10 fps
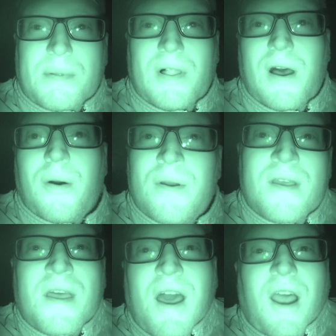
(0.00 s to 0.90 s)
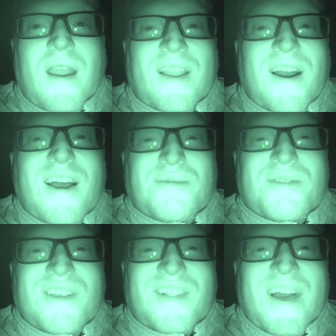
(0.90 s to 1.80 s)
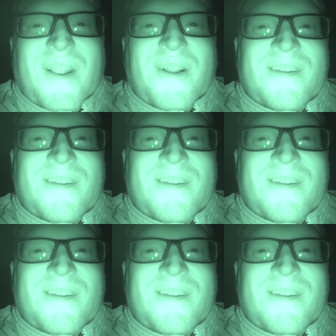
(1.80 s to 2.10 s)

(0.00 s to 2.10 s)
below. Alright guys, we'll see you later.